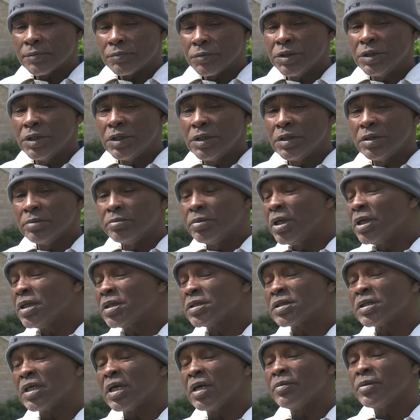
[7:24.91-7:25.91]
We need the
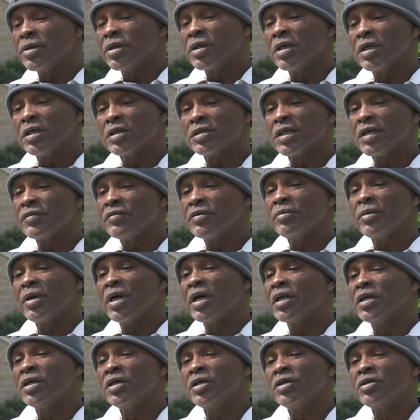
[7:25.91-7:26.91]
bus stop because
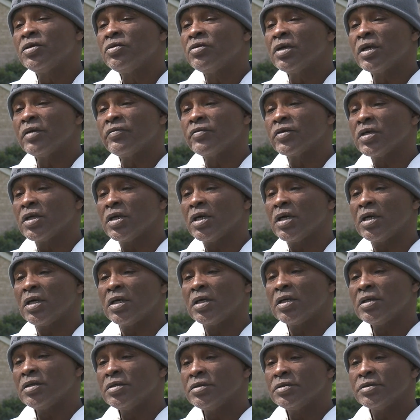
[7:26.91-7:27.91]
everybody here don't have a
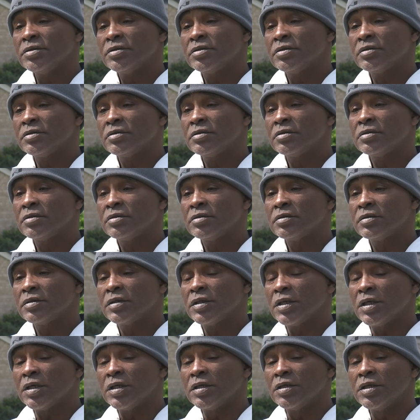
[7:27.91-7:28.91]
car,
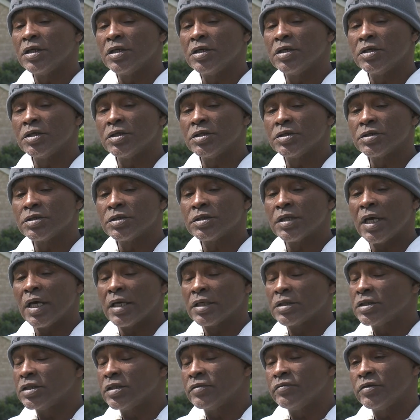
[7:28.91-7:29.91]
and there's
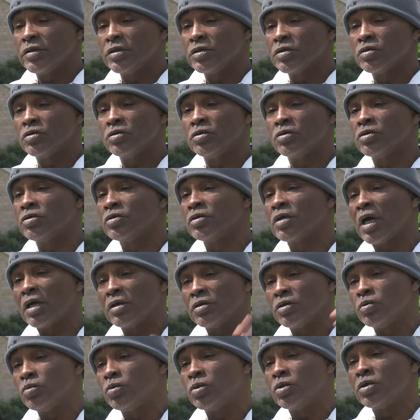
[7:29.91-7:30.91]
activities going on out
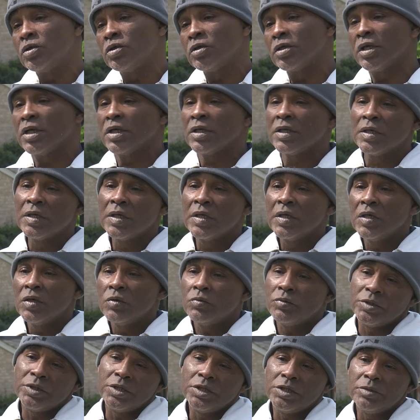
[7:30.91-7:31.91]
in the world that
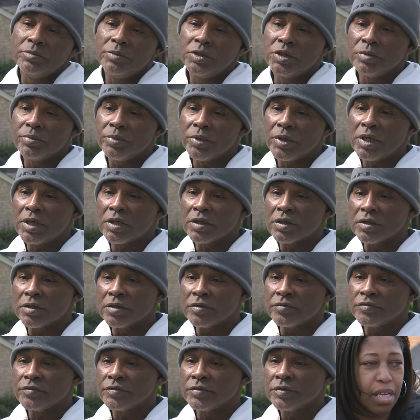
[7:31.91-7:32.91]
we need to be a part
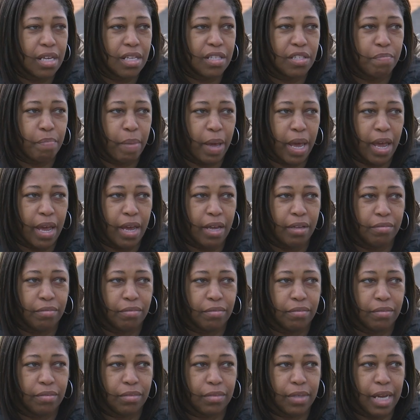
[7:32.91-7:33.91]
of. It's bad.
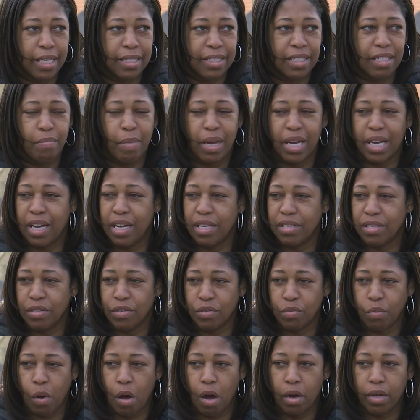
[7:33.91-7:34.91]
I see my
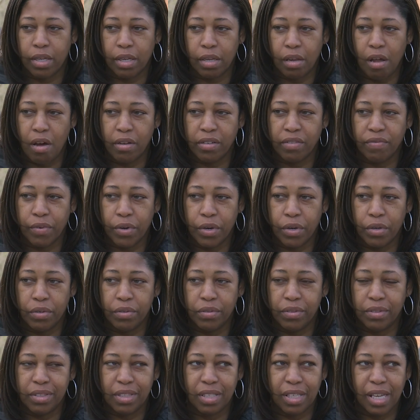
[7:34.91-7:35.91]
cousins walking along the
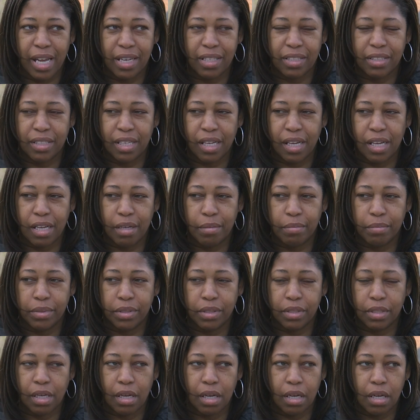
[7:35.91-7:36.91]
road a lot of
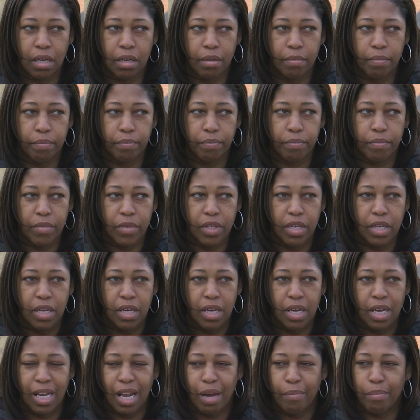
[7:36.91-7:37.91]
times,
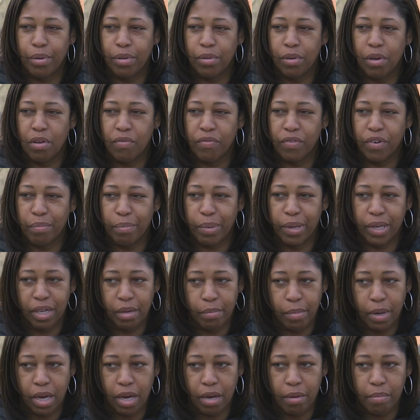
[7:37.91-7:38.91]
and I pull over and pick
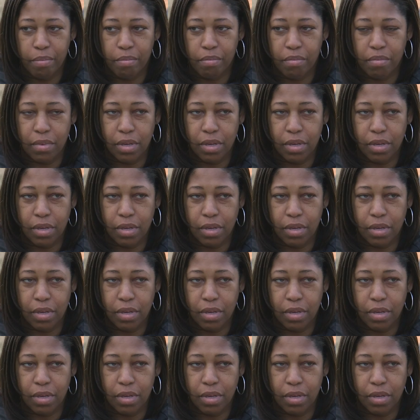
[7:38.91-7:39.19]
them up.